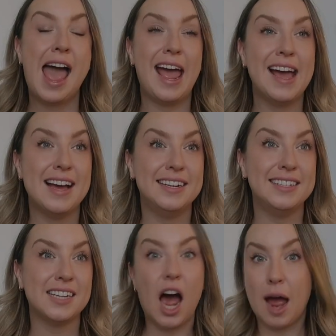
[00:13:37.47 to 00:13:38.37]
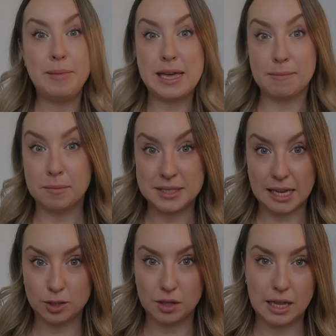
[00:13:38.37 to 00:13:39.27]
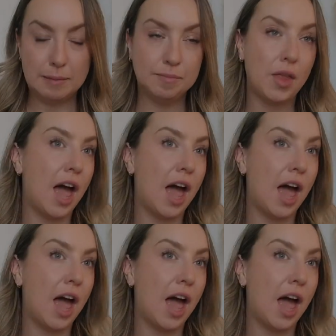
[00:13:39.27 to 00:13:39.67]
and I became obsessed with them.